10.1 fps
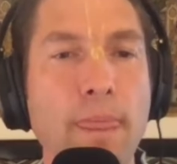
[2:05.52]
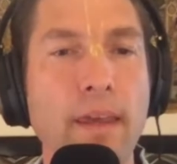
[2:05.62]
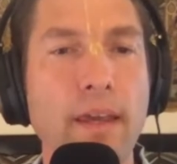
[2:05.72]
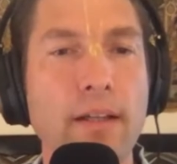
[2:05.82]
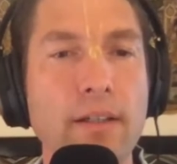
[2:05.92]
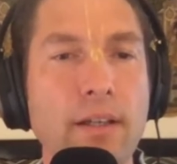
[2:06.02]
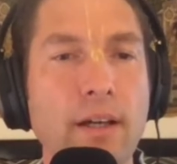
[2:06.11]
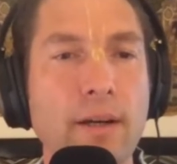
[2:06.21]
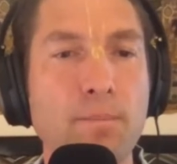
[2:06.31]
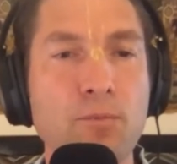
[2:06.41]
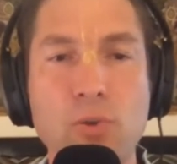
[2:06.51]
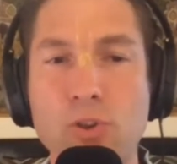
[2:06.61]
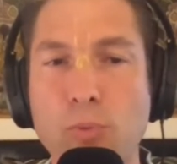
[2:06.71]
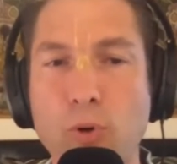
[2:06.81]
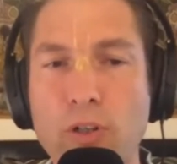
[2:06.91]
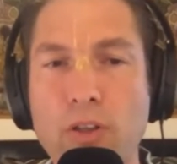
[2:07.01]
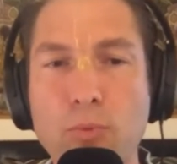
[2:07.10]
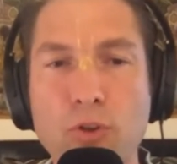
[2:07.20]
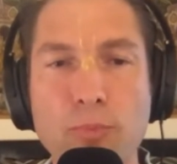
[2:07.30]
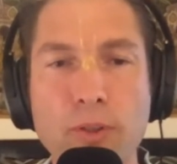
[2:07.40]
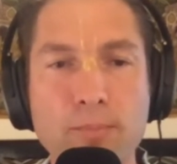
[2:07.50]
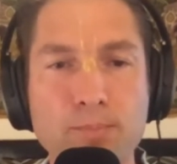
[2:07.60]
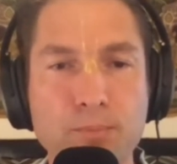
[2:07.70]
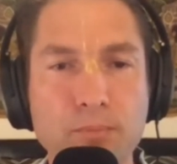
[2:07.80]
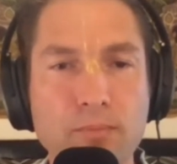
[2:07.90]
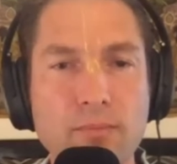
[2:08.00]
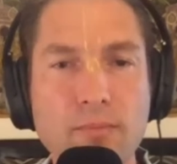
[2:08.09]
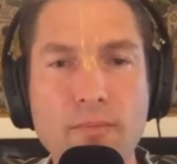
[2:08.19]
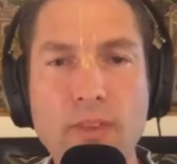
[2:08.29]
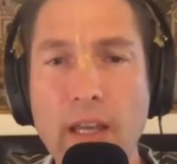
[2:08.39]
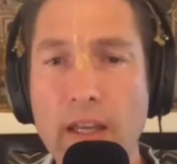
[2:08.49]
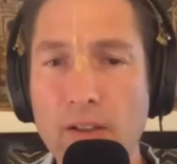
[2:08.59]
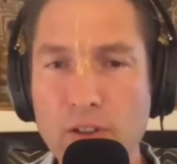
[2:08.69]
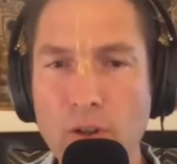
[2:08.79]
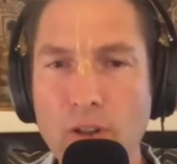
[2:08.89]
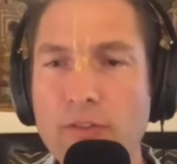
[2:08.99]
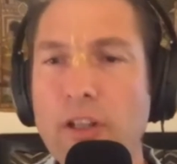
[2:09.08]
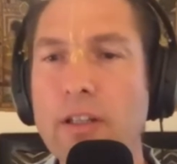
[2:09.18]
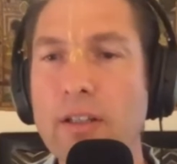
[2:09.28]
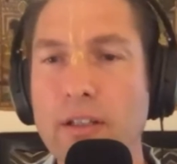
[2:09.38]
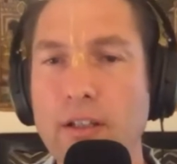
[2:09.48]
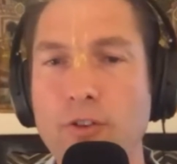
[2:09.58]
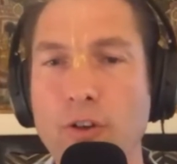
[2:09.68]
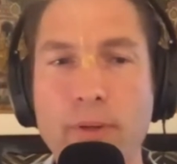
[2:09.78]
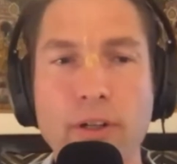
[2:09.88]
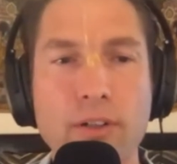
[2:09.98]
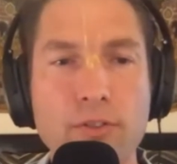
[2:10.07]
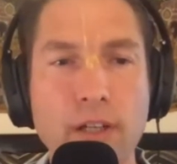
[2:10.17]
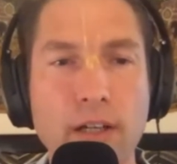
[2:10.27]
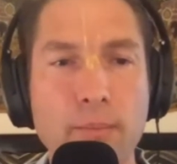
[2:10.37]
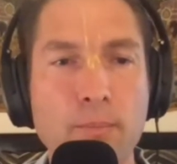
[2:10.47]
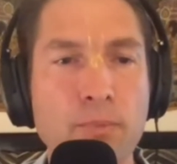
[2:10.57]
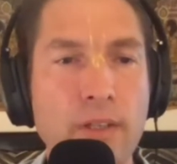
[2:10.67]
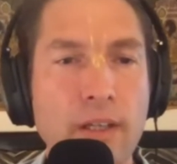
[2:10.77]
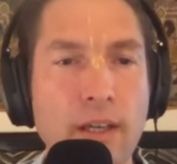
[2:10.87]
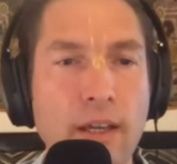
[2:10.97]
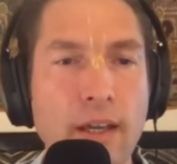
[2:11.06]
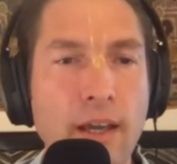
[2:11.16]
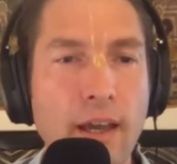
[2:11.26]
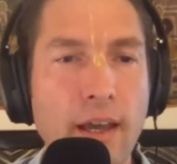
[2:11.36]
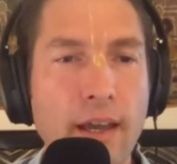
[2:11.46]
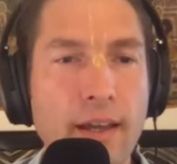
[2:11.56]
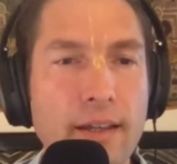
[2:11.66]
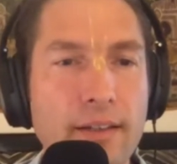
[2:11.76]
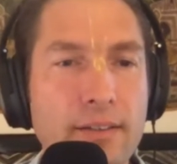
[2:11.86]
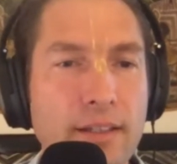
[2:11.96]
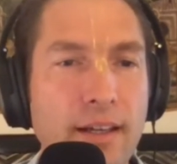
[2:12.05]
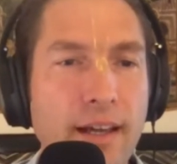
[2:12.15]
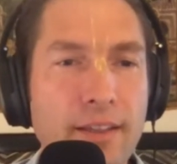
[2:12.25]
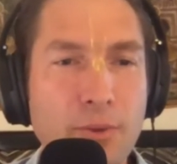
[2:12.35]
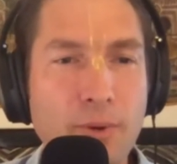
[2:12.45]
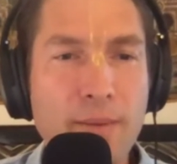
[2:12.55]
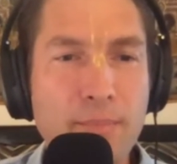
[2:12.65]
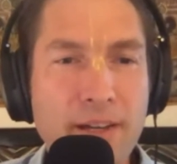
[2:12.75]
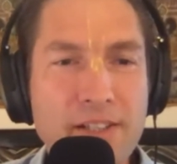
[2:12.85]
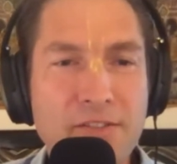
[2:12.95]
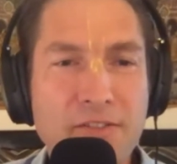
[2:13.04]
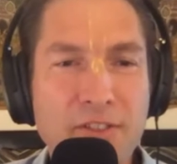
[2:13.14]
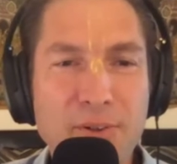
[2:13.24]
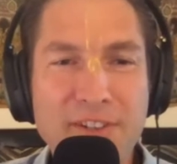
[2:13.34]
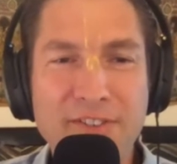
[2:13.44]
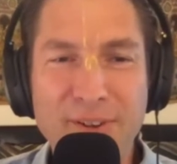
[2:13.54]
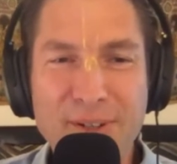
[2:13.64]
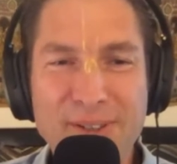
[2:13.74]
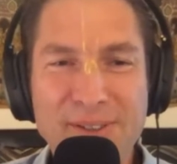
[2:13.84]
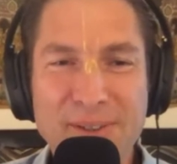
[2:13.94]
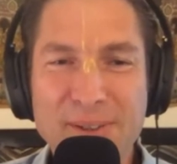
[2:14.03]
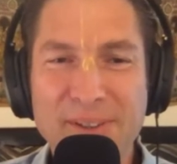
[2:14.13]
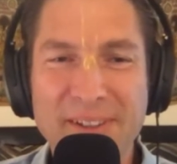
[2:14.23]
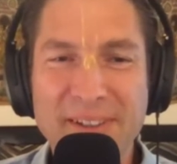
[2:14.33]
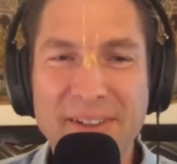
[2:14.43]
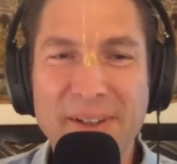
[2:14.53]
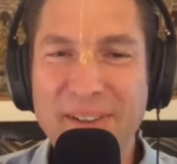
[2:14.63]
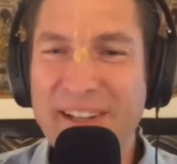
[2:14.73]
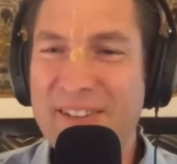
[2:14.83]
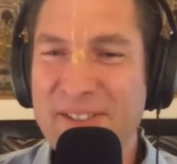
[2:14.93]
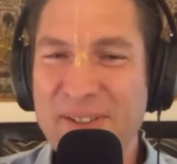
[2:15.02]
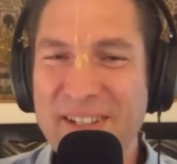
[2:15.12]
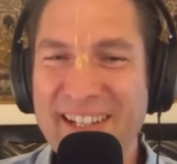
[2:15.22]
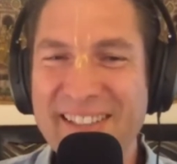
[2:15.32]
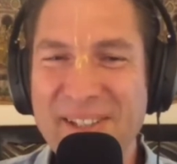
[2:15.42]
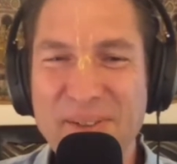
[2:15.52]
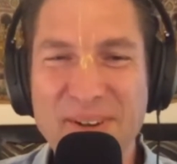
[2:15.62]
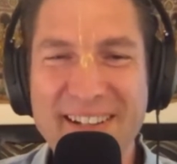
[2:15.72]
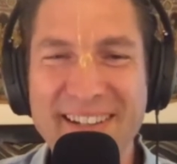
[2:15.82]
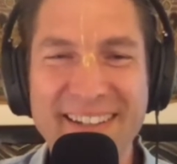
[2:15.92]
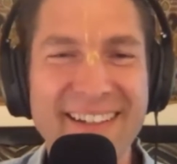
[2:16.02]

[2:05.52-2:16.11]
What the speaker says: and she was born in the movement and also lived in India for a period of time. And at the ripe age of 34 years old, her life journey has already